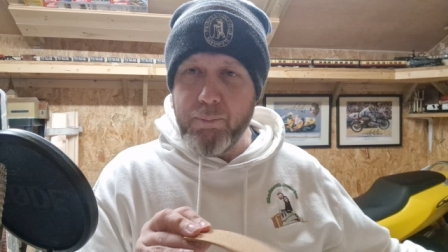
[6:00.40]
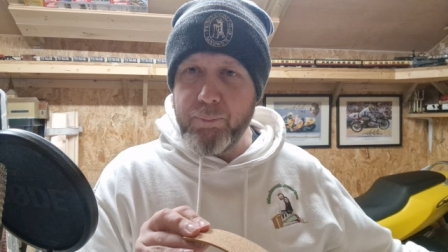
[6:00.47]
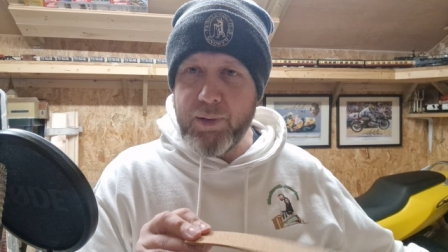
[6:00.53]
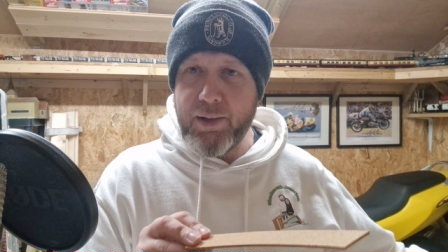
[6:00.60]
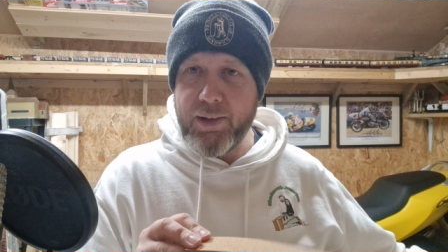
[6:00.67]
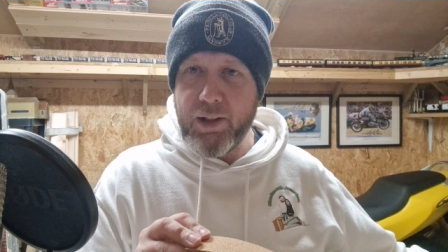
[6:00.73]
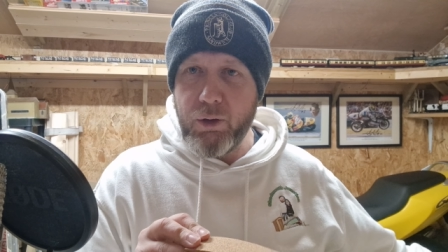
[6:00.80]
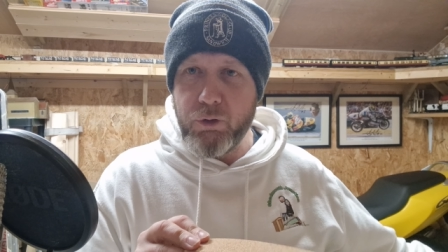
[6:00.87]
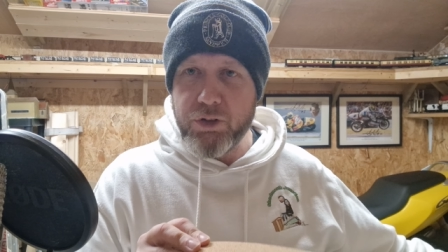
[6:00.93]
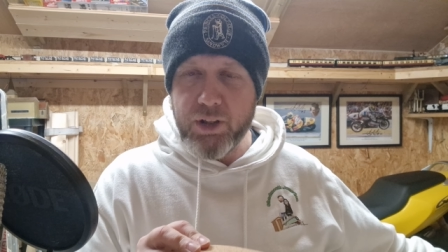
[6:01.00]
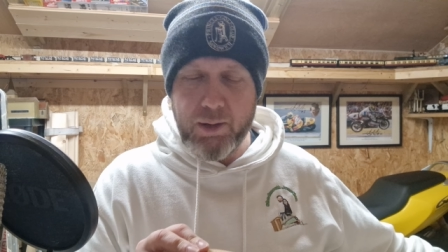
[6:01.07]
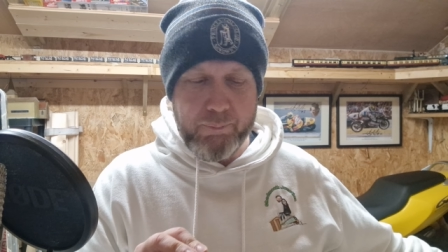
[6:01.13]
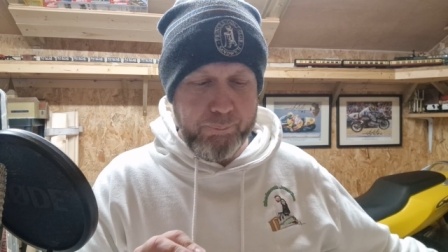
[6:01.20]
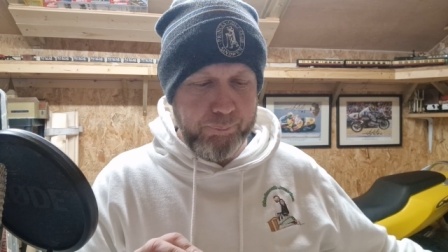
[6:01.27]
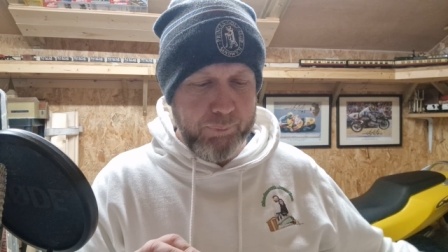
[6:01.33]
bit of the old
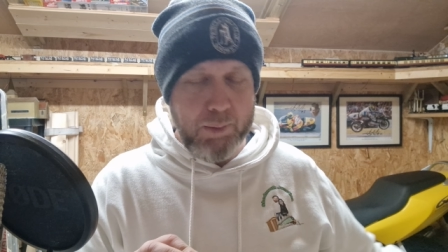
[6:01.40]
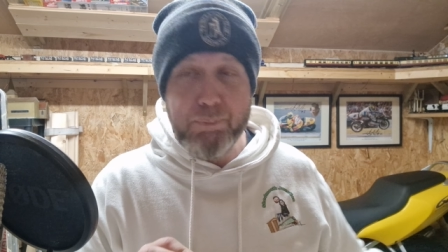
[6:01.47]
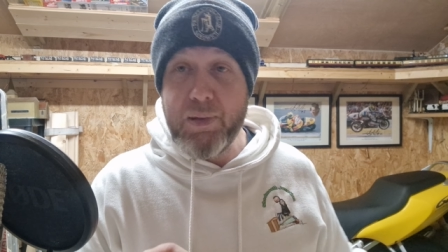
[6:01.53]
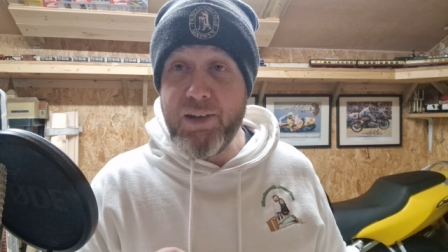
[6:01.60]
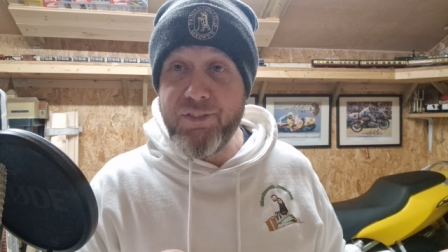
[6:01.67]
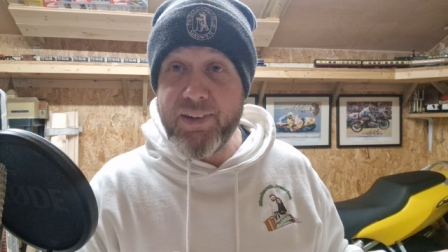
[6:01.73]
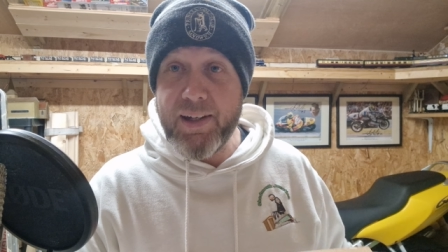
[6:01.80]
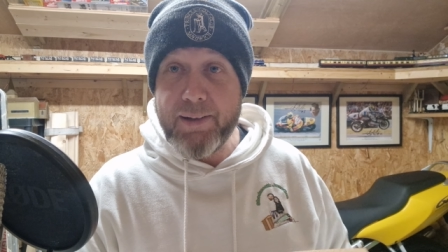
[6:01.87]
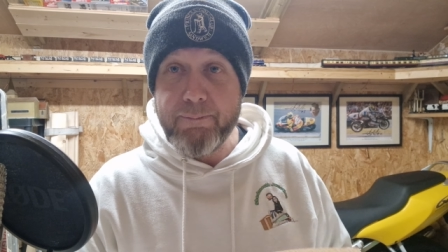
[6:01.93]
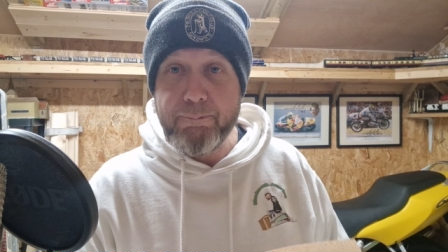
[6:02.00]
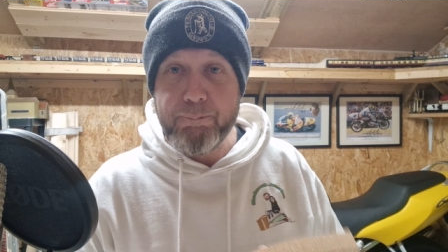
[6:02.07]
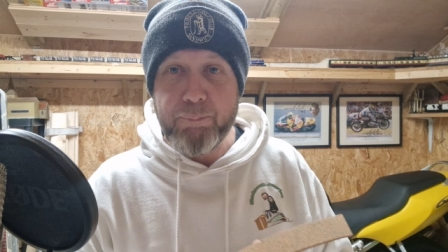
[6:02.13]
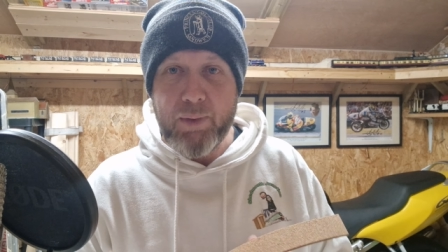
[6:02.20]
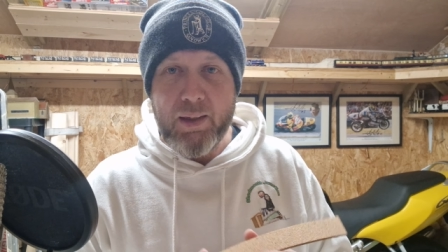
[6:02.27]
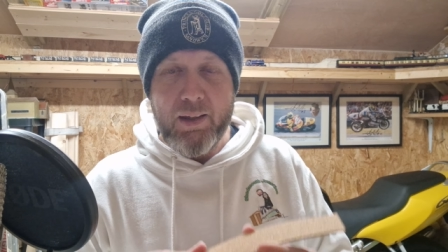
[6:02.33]
um, PVA,
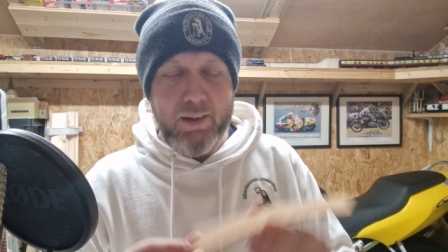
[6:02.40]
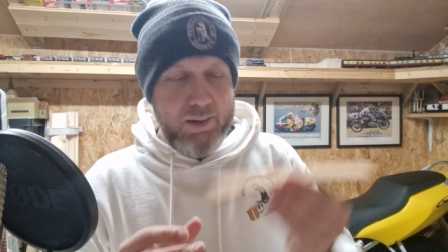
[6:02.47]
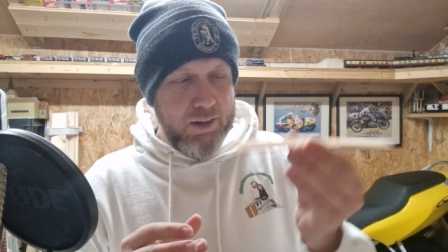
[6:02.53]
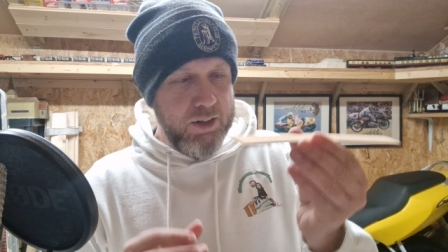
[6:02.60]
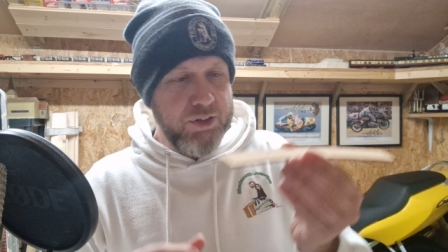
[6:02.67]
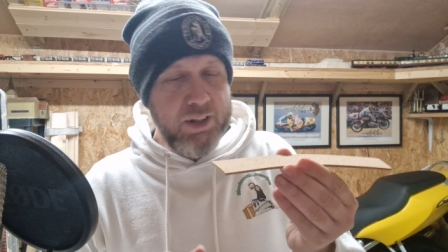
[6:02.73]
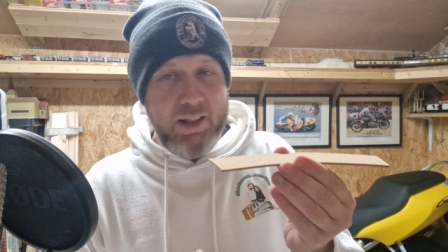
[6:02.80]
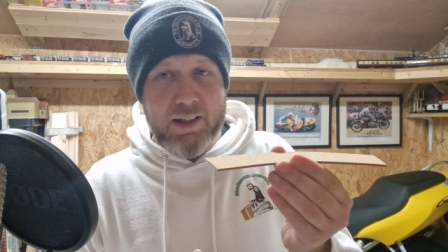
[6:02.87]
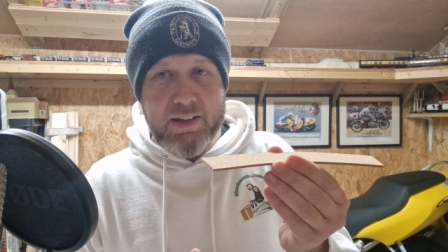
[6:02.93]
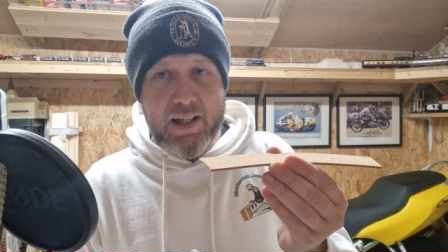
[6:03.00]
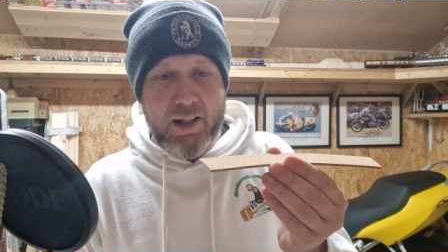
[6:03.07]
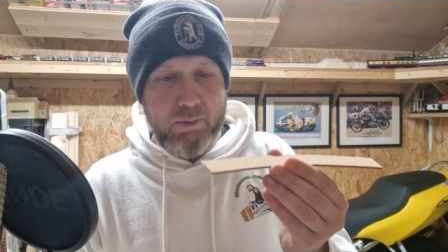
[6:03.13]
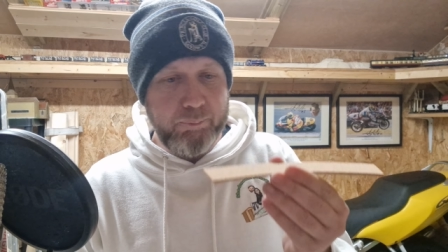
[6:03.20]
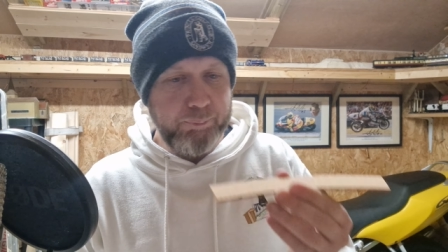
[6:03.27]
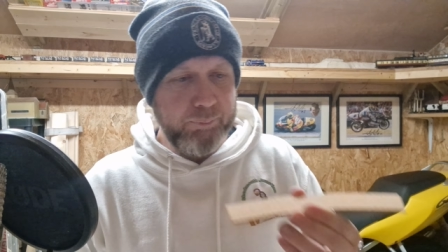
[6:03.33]
stick it
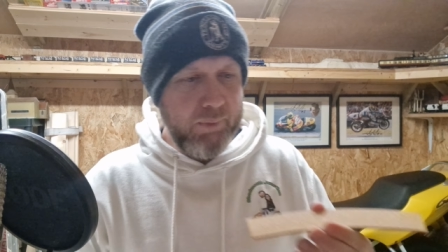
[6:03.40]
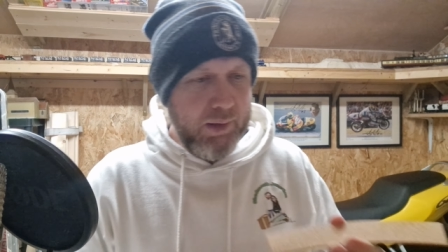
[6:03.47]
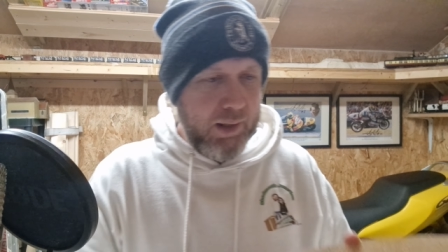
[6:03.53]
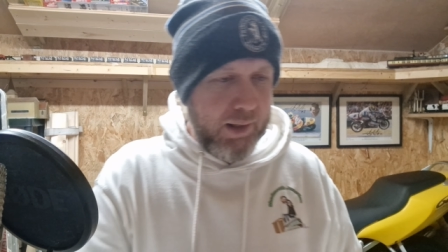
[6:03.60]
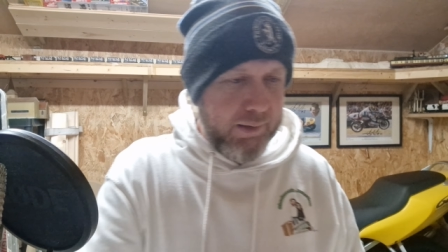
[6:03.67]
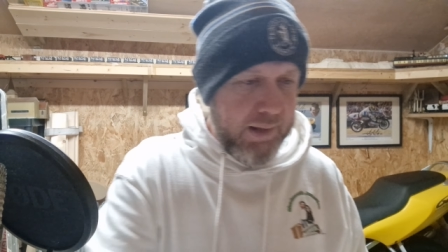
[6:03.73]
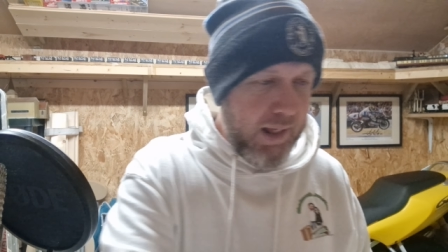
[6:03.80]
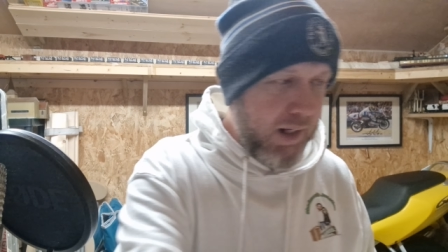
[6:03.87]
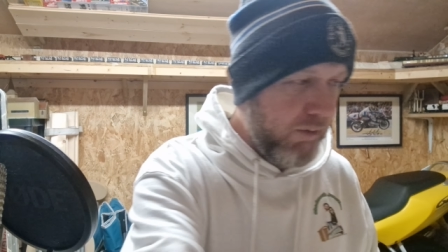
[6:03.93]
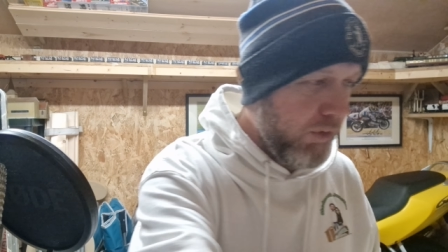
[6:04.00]
down, and then